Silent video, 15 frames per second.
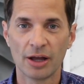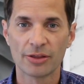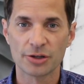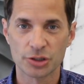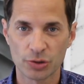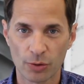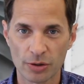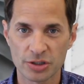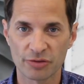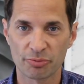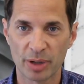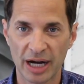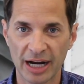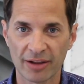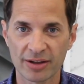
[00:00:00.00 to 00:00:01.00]
The shortage of
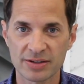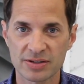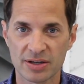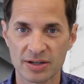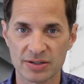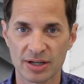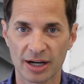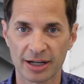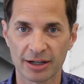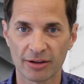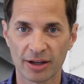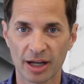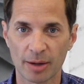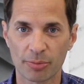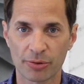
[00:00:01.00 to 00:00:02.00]
pilots has gotten a
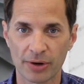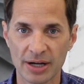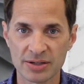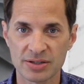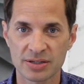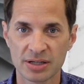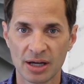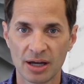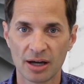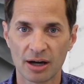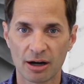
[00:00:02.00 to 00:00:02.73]
lot of press,